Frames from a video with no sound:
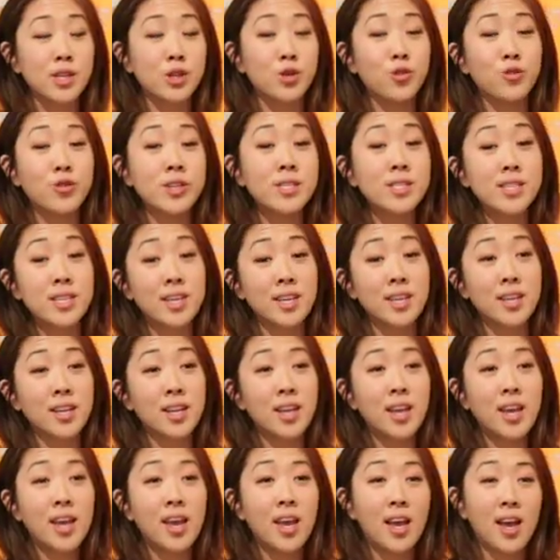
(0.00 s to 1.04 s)
you visit,
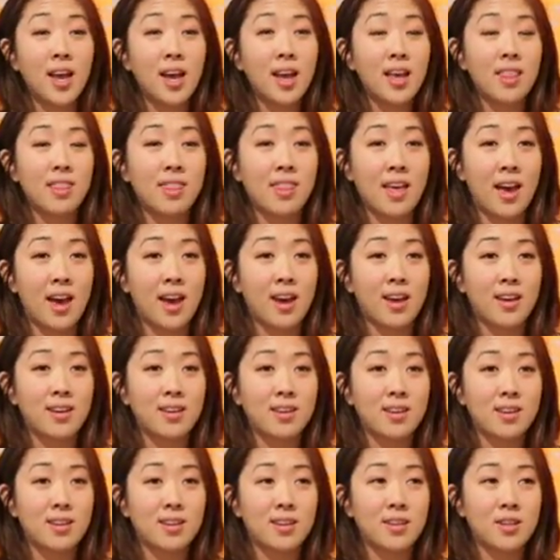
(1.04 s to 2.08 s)

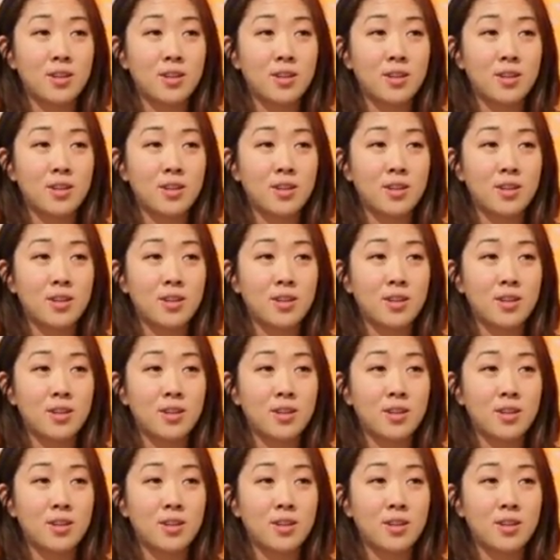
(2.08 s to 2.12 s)
that